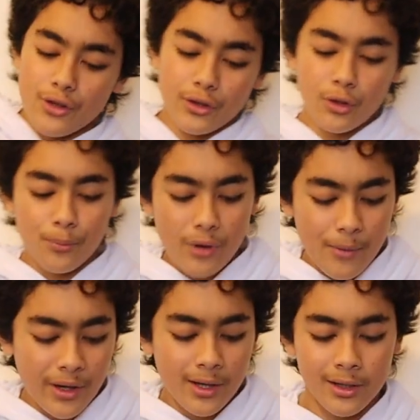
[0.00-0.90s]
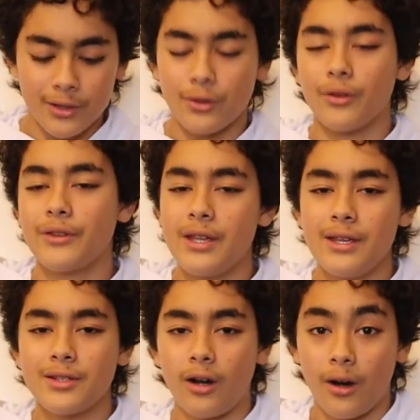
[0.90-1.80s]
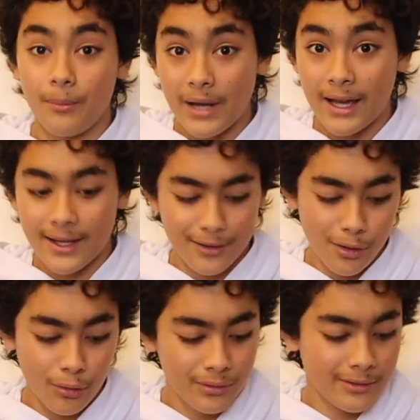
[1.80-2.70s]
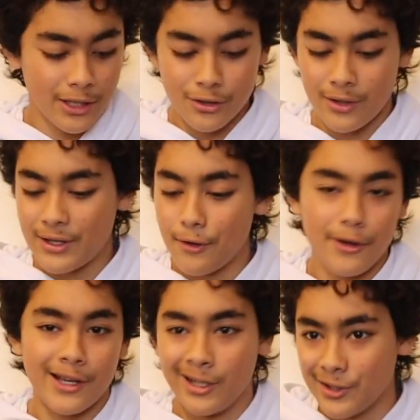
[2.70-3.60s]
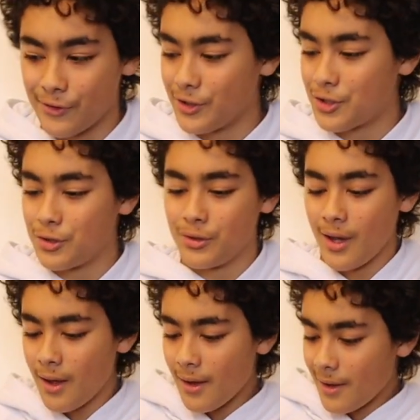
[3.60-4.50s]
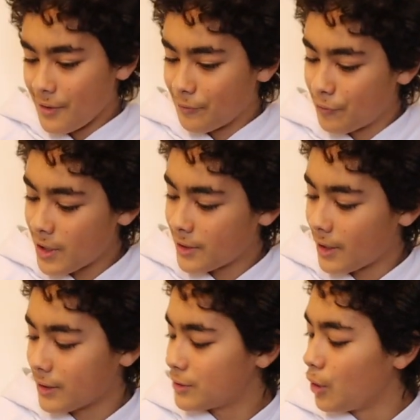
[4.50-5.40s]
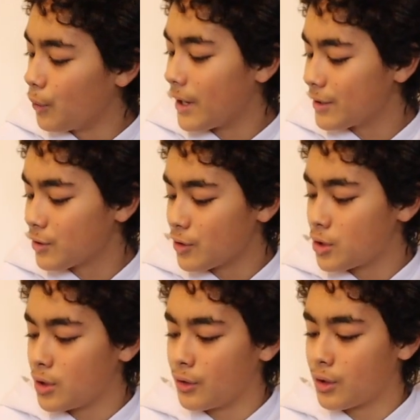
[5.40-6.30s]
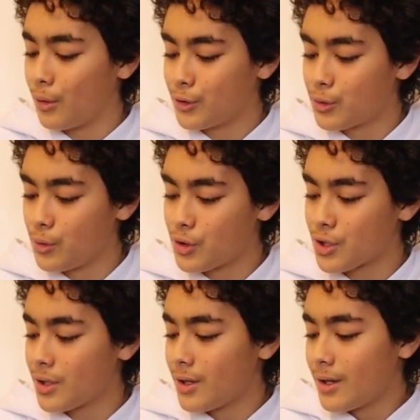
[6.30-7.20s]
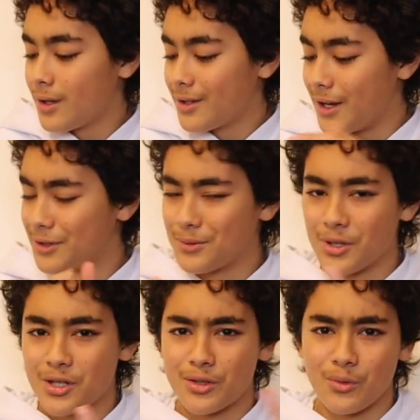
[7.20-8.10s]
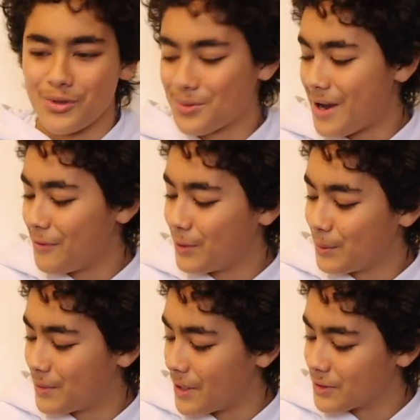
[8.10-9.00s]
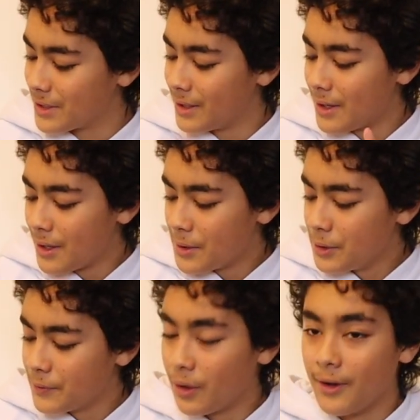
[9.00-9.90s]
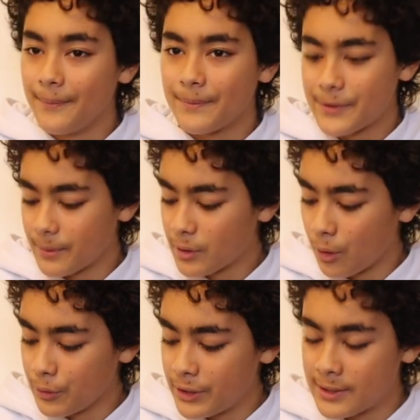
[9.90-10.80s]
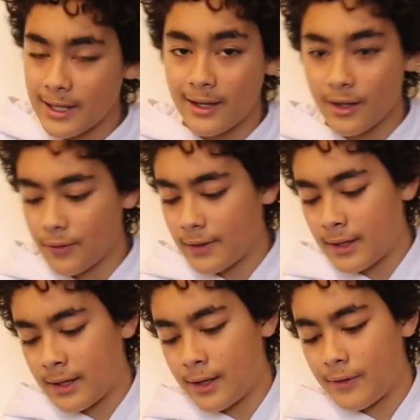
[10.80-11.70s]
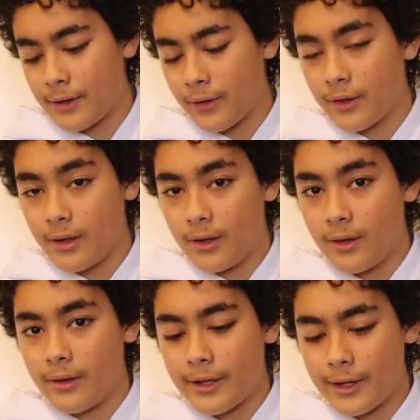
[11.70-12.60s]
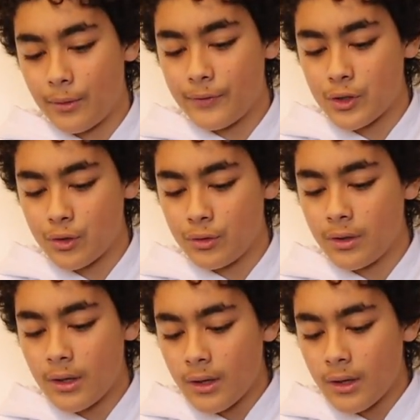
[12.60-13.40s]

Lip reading: the two primary colors on these are black and gold, literally the only colors on this shoe. Really nice gold hints on the shoe. You got the gold swoosh, swoosh, whatever you pronounce it. You've got some gold detailing over here and on the heel of the shoe,